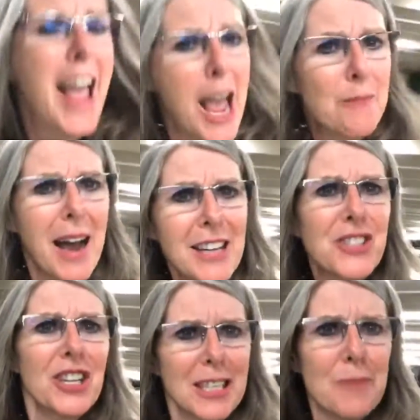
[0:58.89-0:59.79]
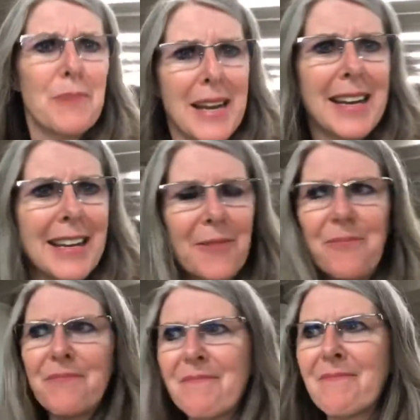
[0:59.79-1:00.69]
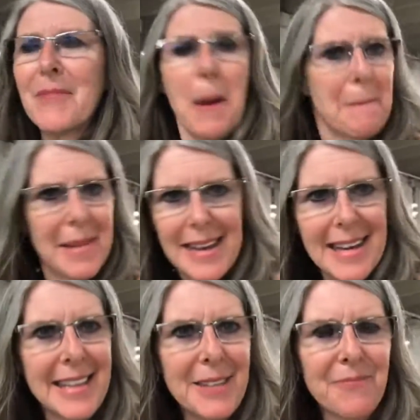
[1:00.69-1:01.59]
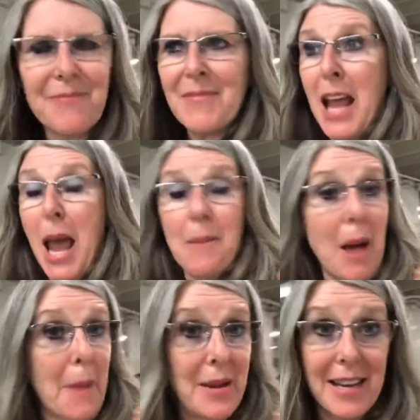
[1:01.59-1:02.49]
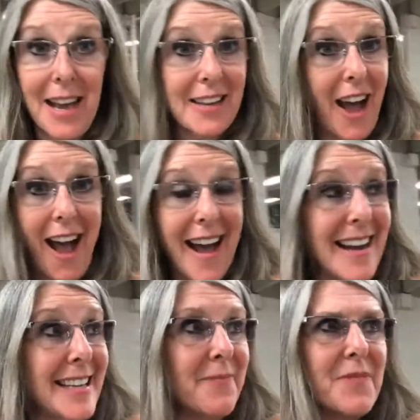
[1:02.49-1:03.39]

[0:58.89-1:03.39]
Am I just being mean? Am I being unkind?